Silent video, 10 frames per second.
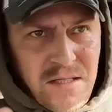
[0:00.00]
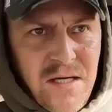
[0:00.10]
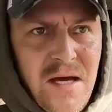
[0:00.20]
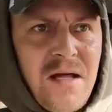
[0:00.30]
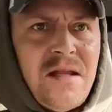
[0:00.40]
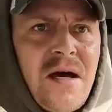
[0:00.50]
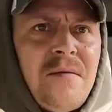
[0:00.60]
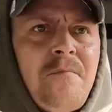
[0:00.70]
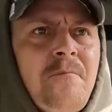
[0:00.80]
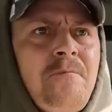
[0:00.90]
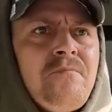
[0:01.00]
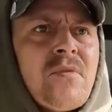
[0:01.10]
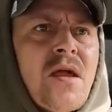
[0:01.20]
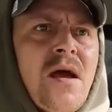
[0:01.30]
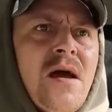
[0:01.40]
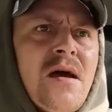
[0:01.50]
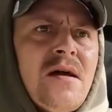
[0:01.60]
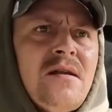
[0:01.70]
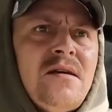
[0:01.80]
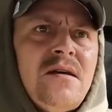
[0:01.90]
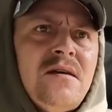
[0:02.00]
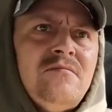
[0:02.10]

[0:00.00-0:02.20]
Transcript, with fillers: he had that, and